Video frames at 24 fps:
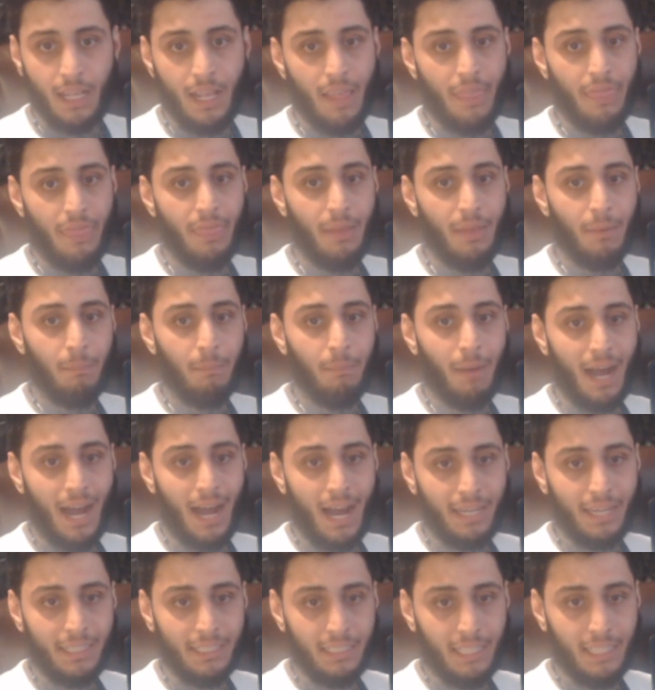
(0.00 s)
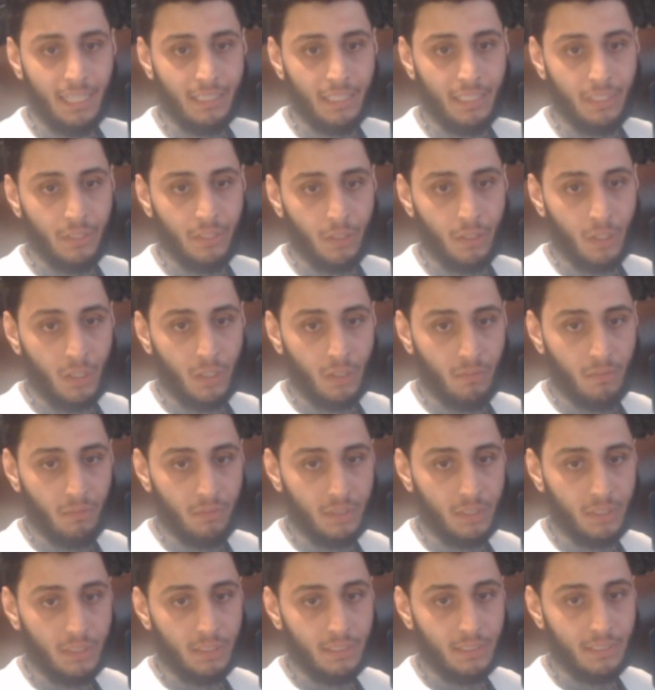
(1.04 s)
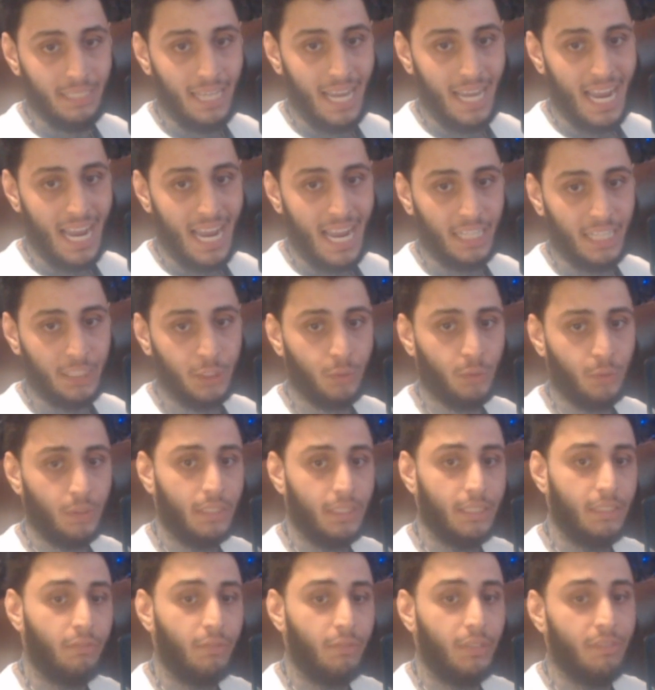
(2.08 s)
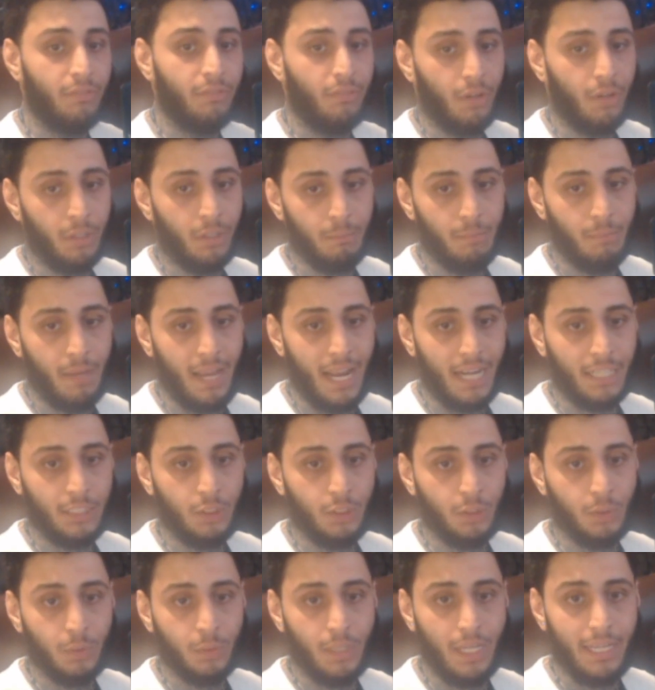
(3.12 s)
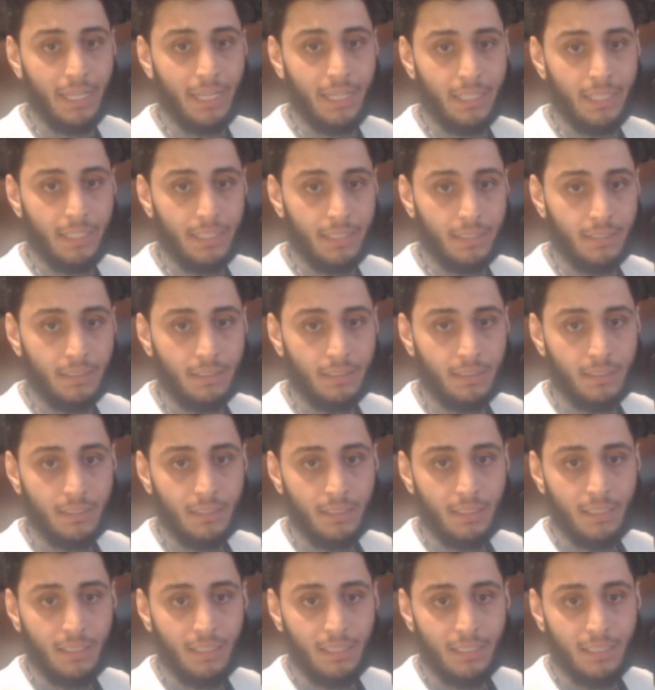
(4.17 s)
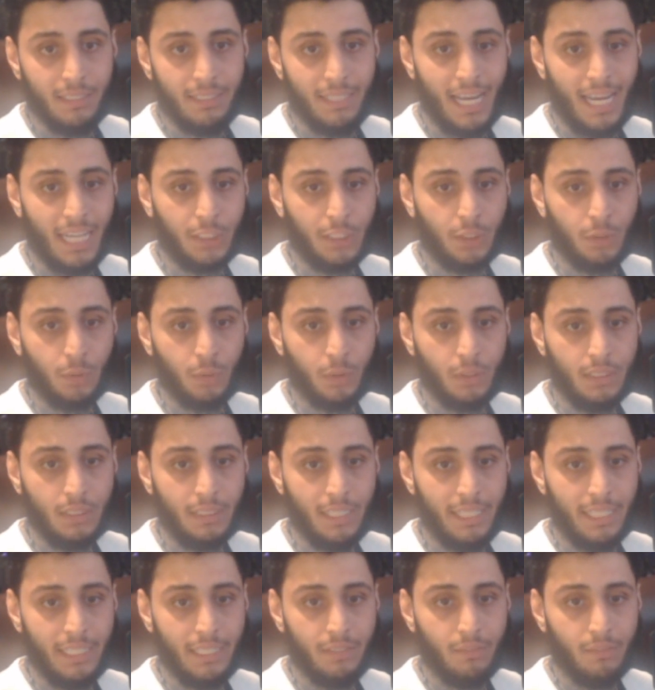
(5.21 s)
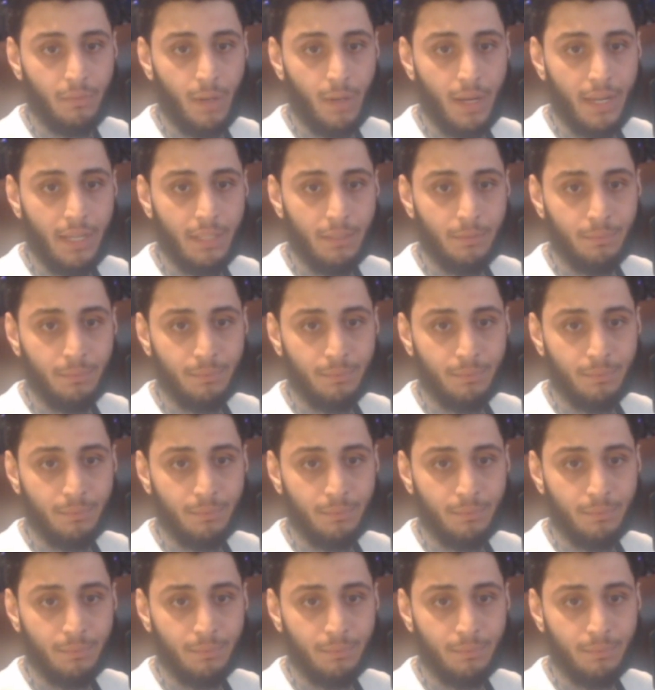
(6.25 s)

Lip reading: the body and the nerves naturally revert back to a natural state, right?